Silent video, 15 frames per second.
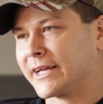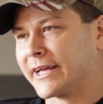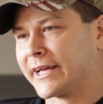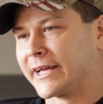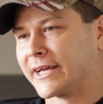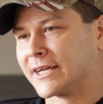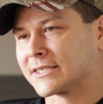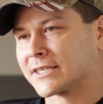
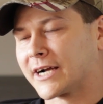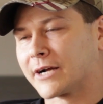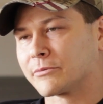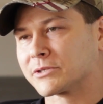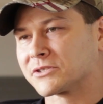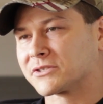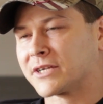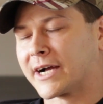And I
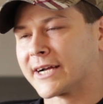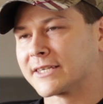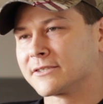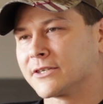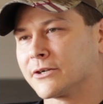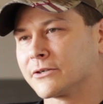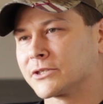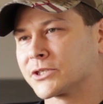was
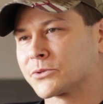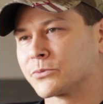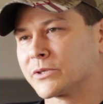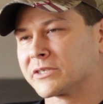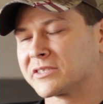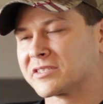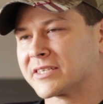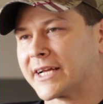diagnosed
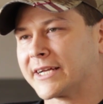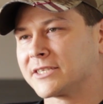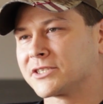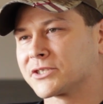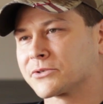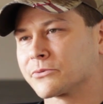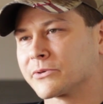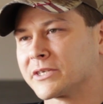with
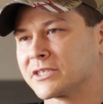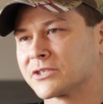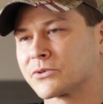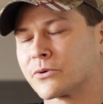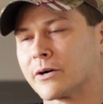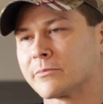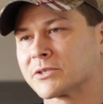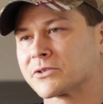stage 3
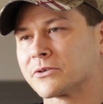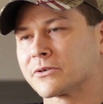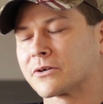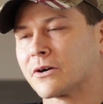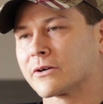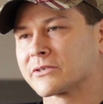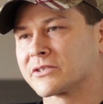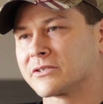squamous cell
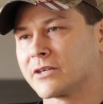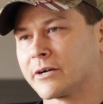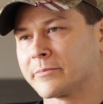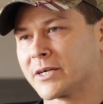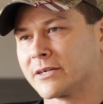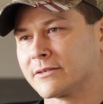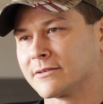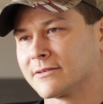
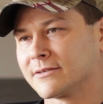carcinoma.